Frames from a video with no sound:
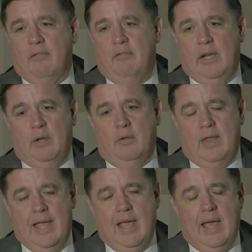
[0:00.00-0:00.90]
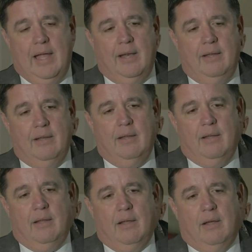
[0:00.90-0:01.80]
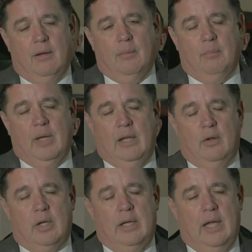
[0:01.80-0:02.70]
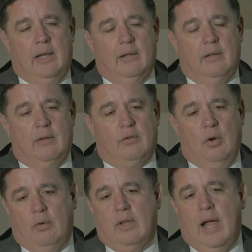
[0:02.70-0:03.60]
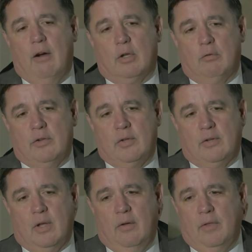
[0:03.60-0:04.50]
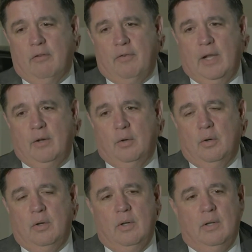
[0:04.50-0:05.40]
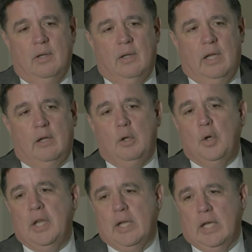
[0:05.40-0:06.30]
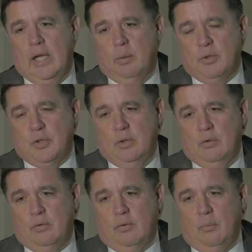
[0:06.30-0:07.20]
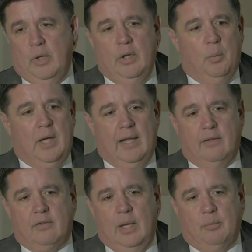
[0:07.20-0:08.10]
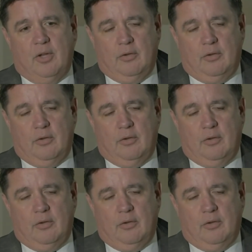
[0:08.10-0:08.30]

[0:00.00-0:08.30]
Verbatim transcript: the video they had um, and looking at certain characteristics of the offender, including the gun that was used, we knew we had the same